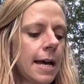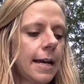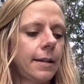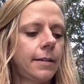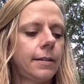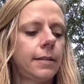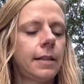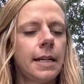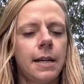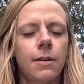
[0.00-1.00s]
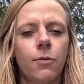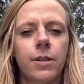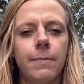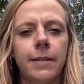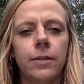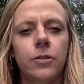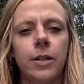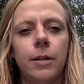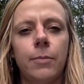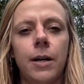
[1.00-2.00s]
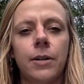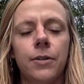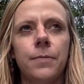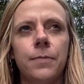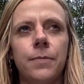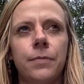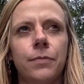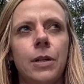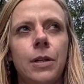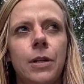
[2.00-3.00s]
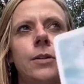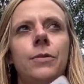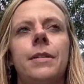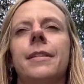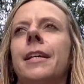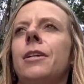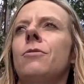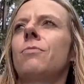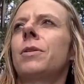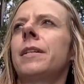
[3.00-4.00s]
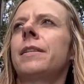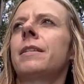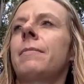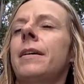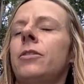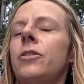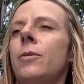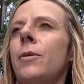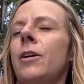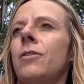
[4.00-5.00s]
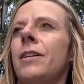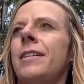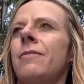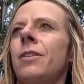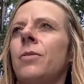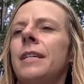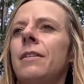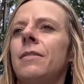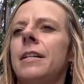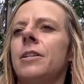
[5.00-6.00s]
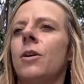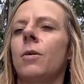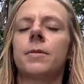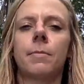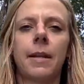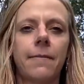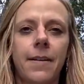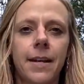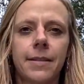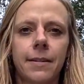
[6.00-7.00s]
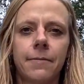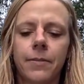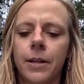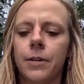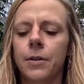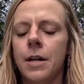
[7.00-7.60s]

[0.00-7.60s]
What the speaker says: And with the message in a bottle, you know, it's like you put this message in a bottle and it floats out and you hope somebody finds it for you.